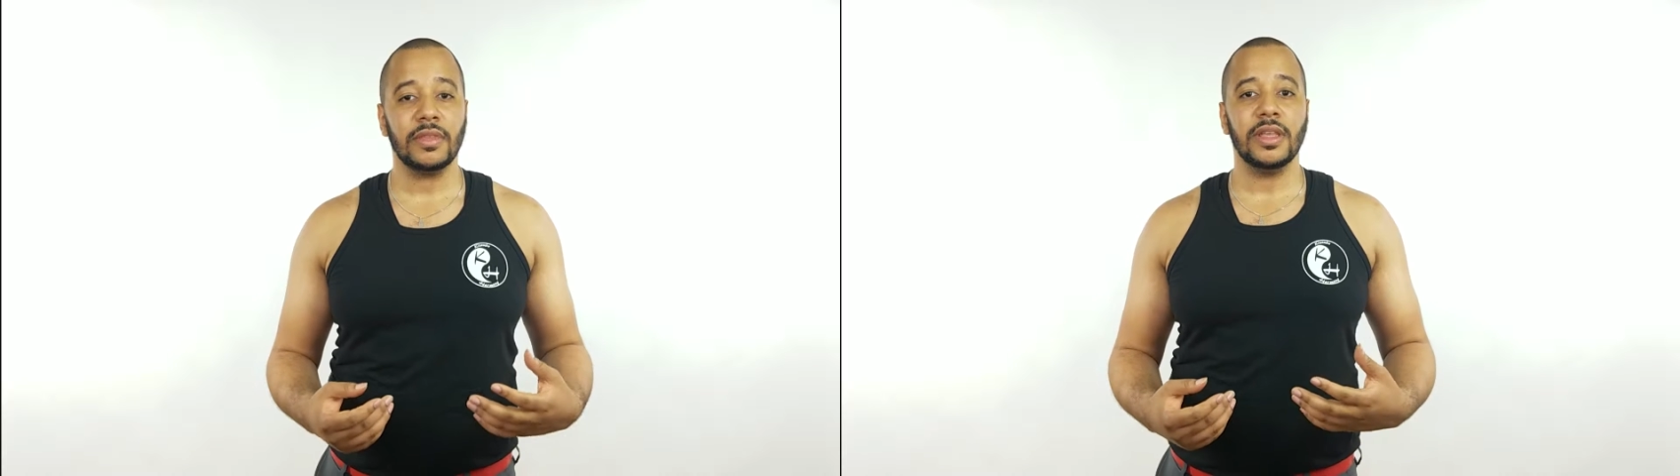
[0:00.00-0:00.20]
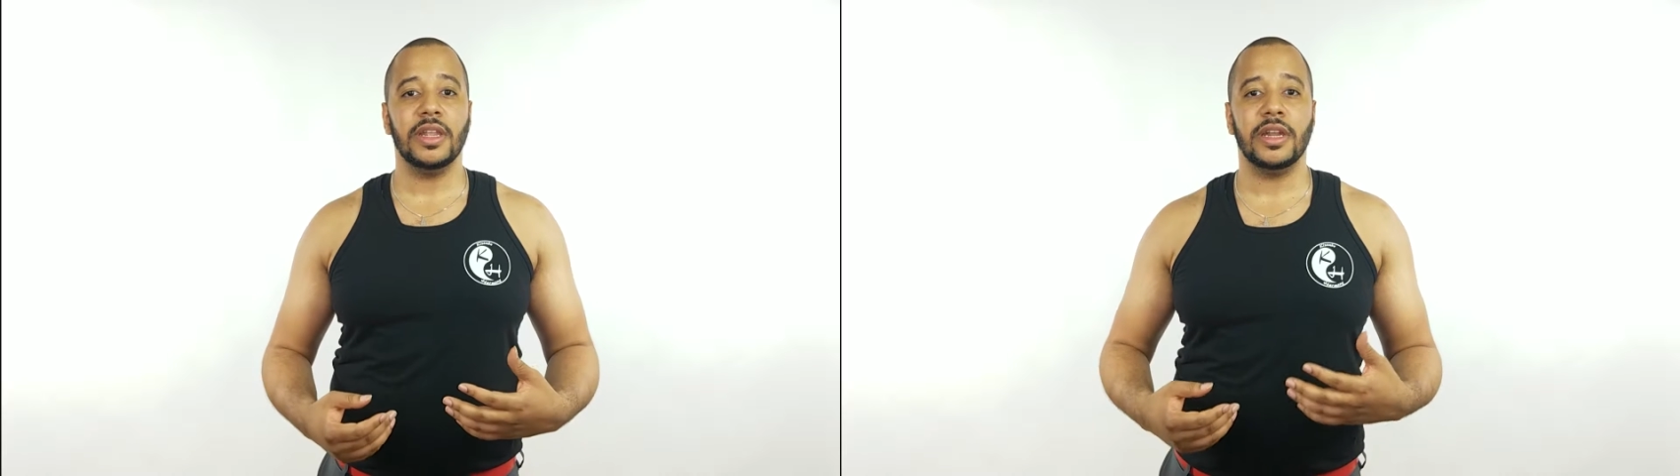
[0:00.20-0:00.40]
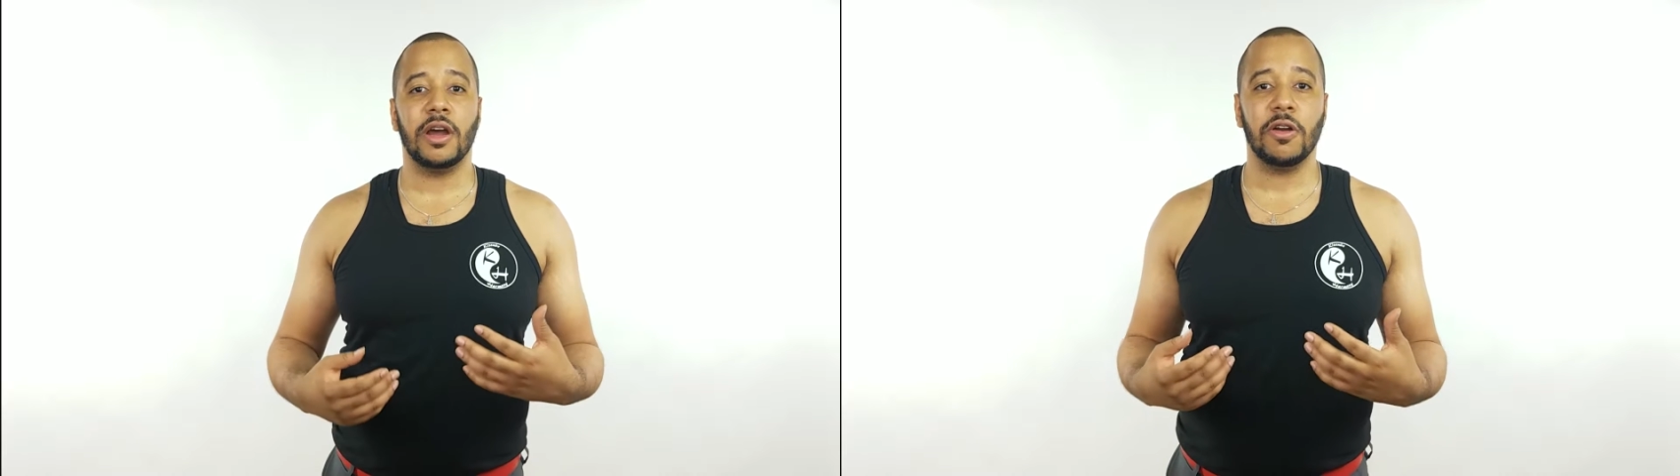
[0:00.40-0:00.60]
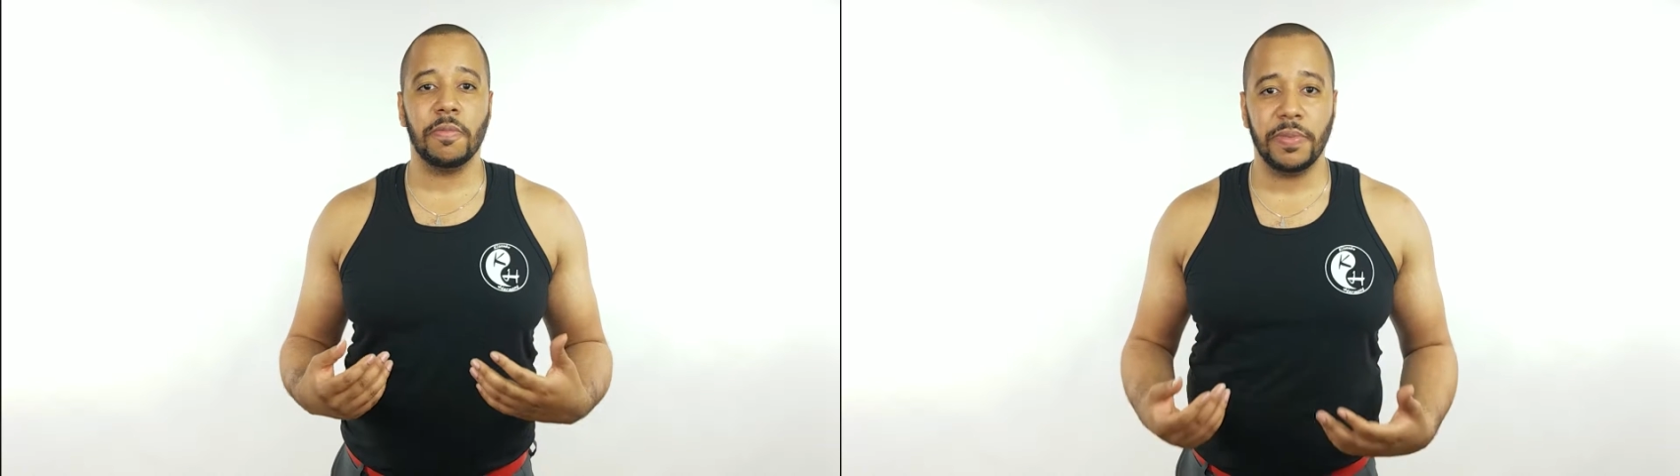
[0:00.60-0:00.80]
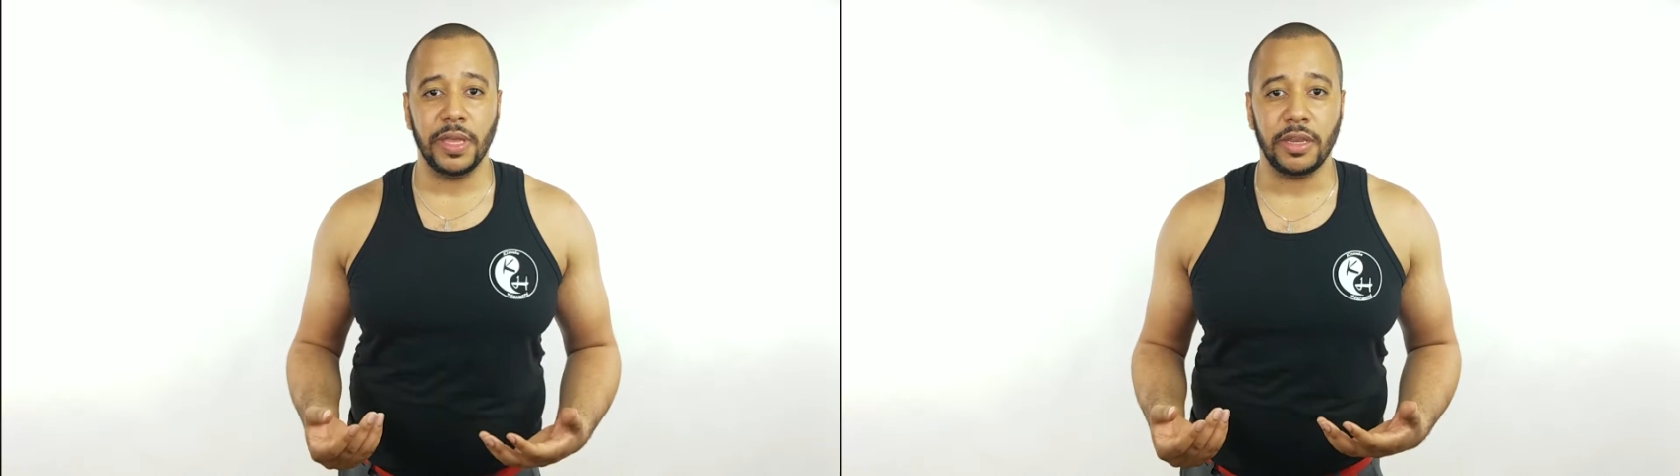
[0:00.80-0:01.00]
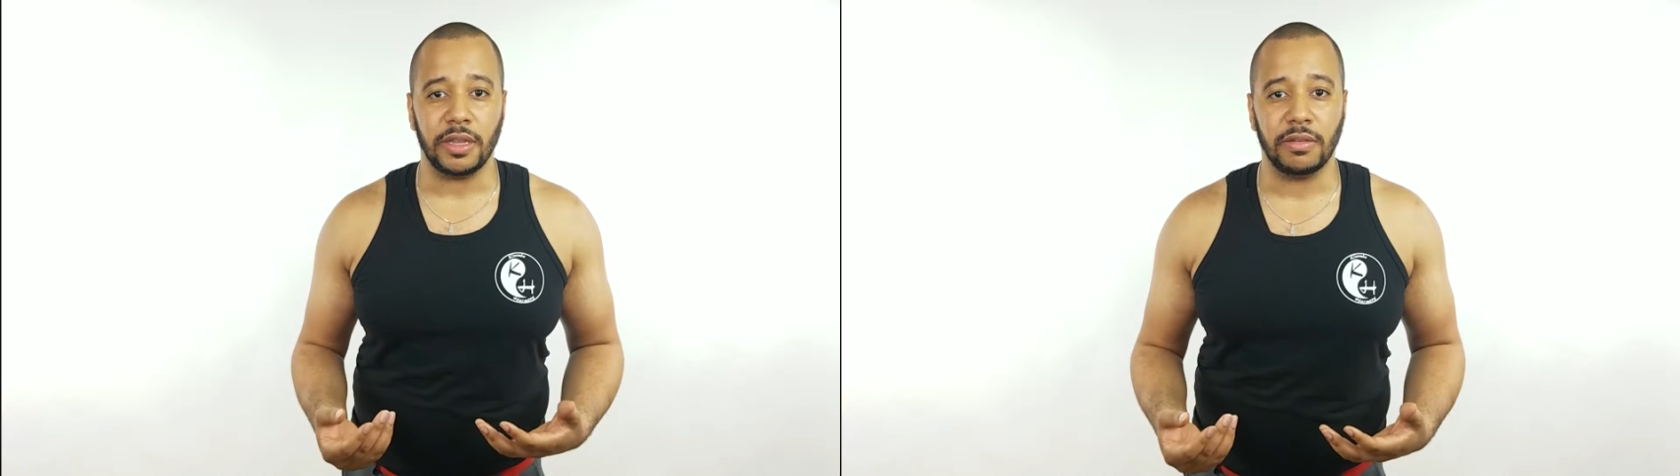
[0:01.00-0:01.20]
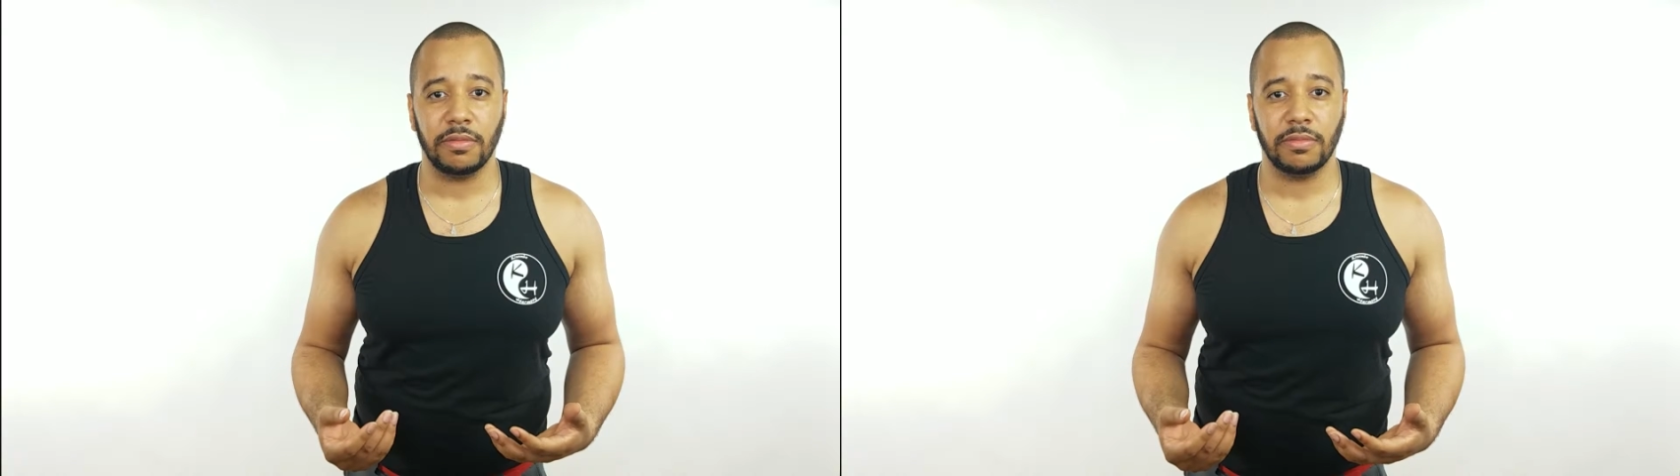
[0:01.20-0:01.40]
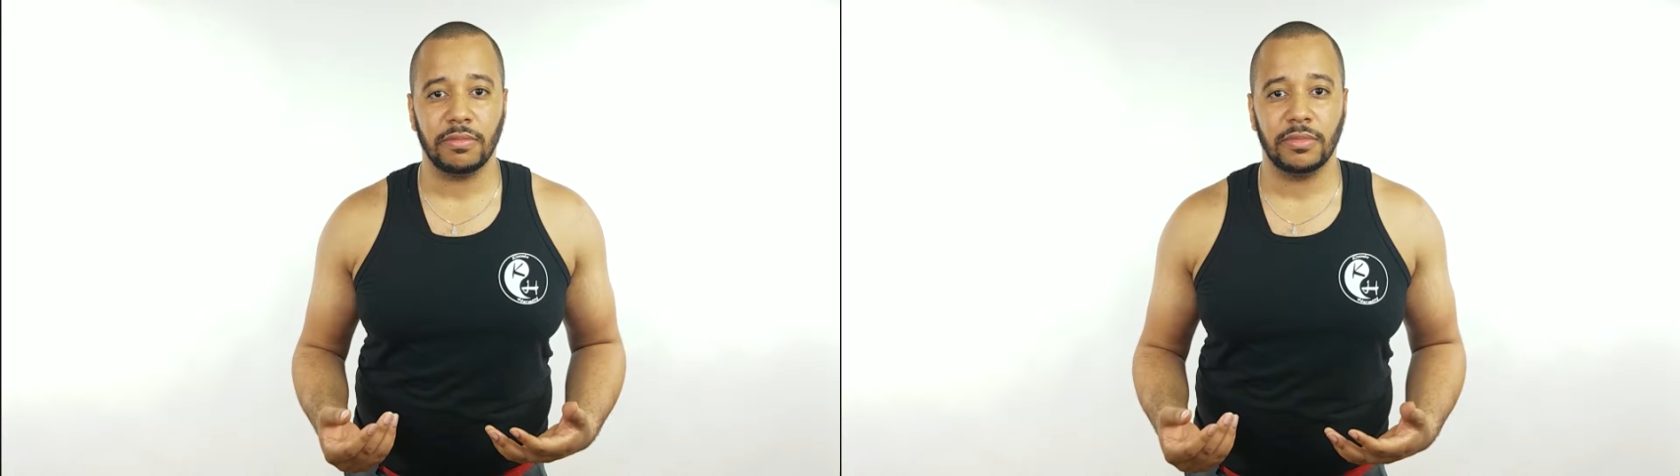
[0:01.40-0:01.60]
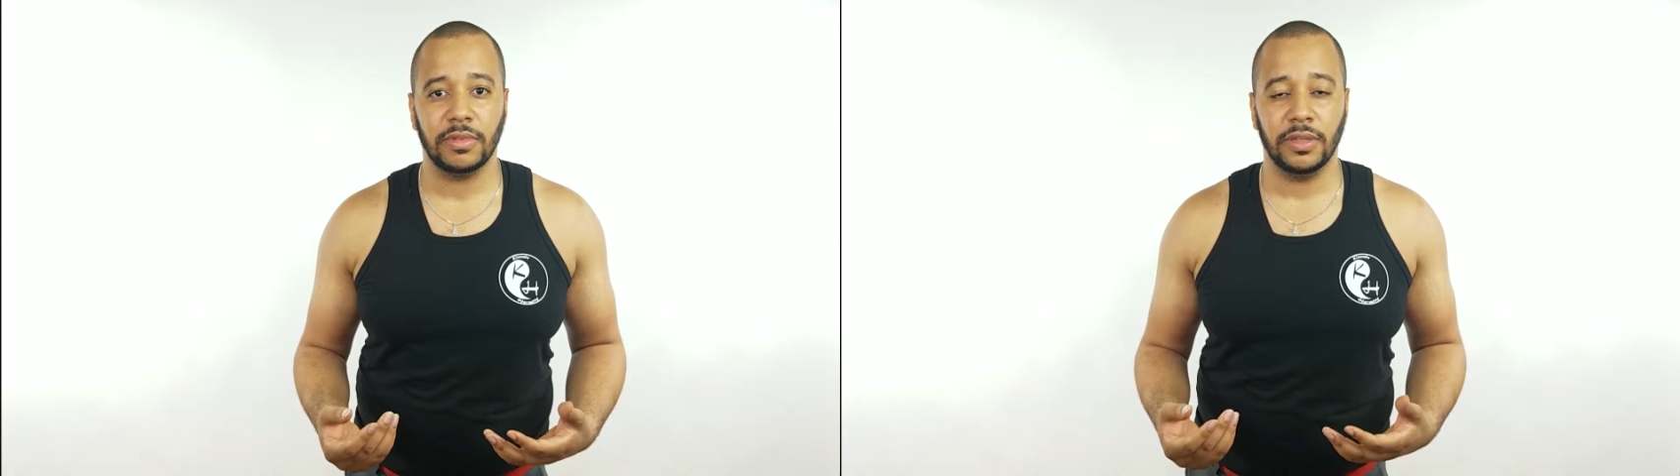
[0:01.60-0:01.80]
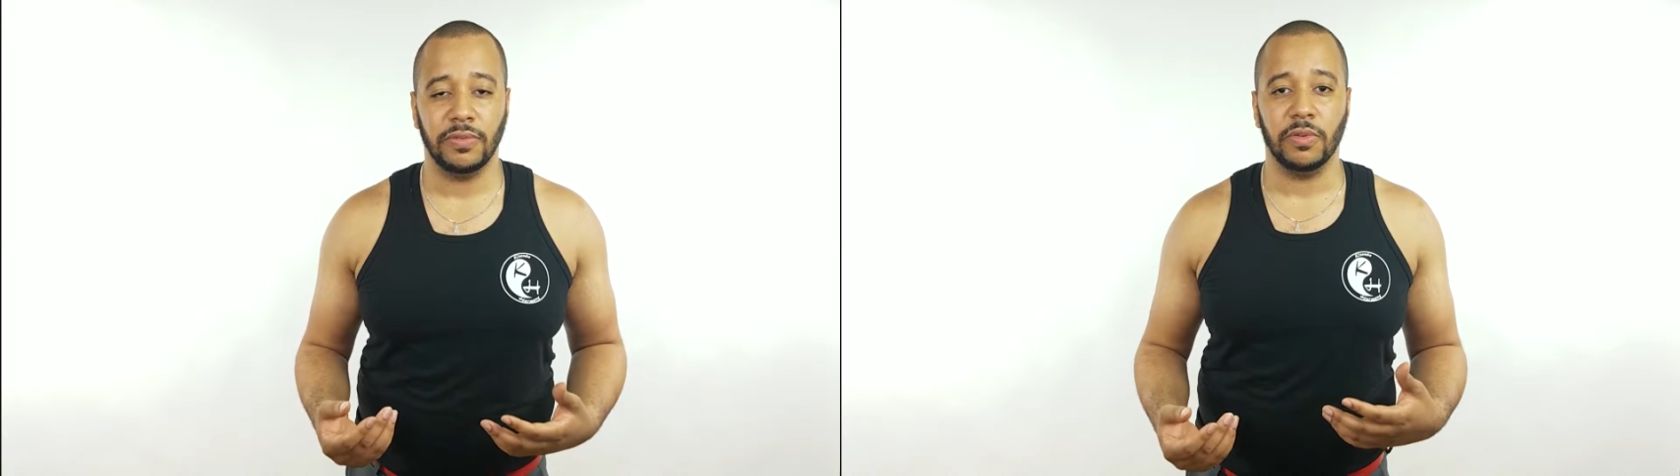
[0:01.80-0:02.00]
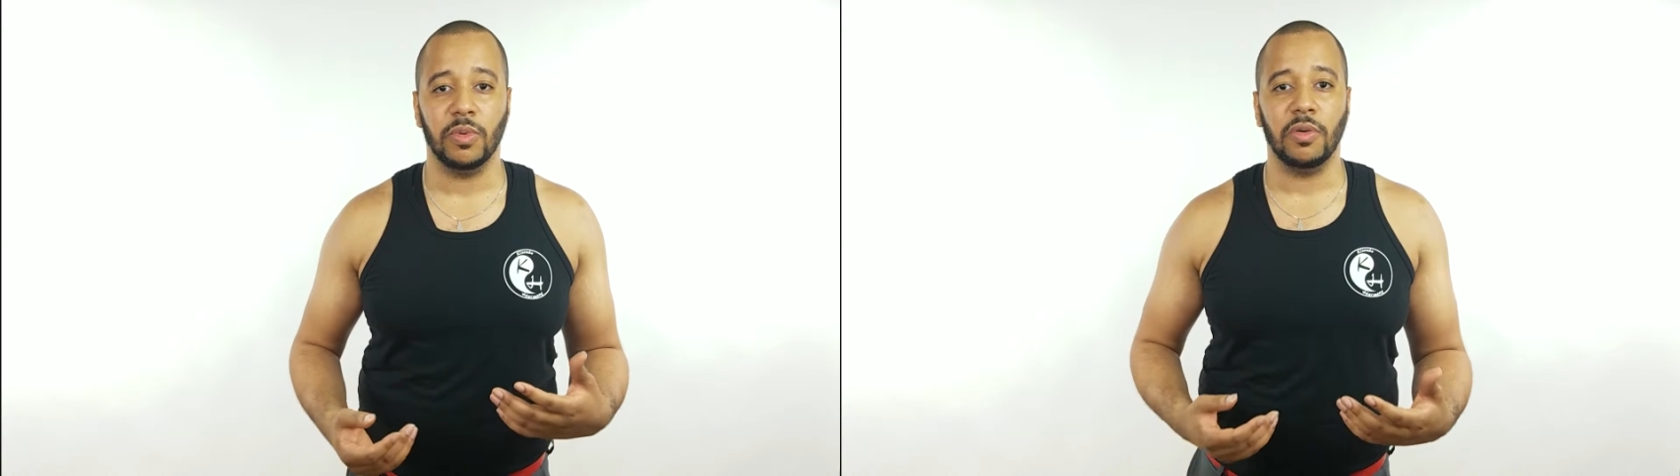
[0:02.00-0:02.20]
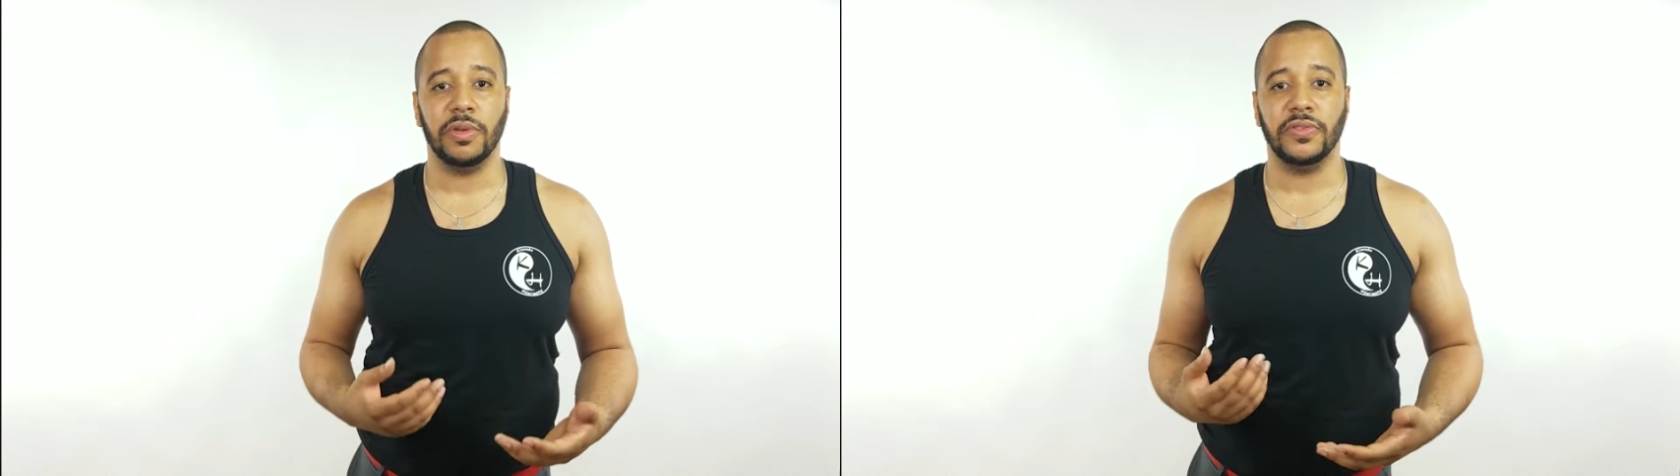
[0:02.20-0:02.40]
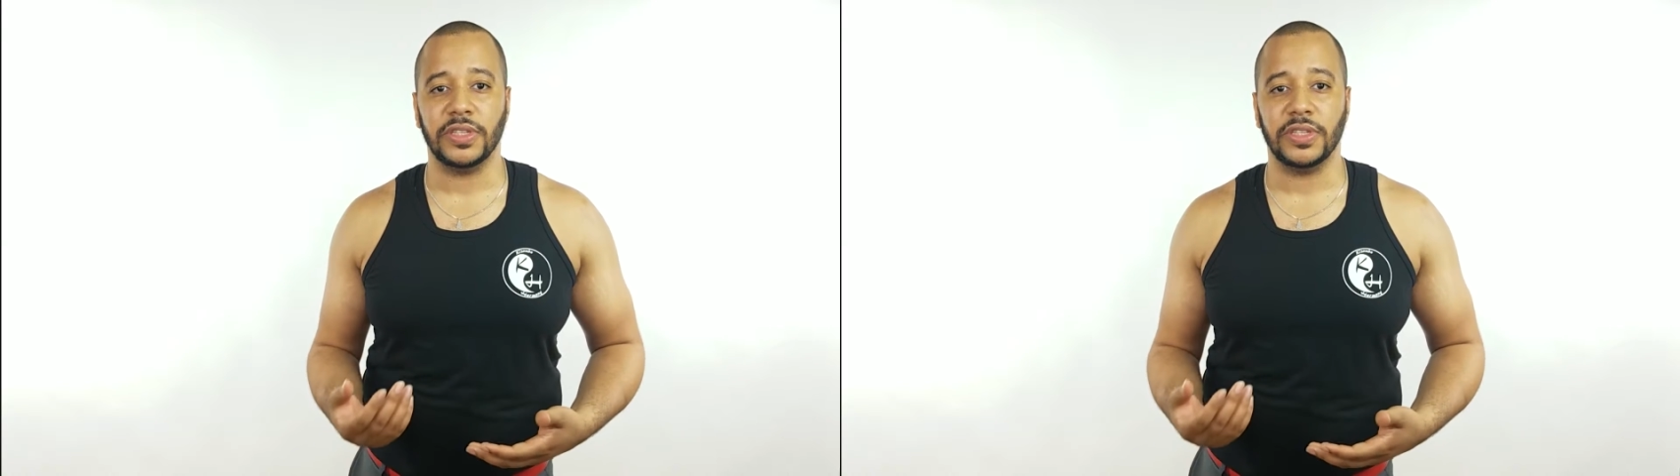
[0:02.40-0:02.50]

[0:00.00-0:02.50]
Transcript: And in our opinion, from what we've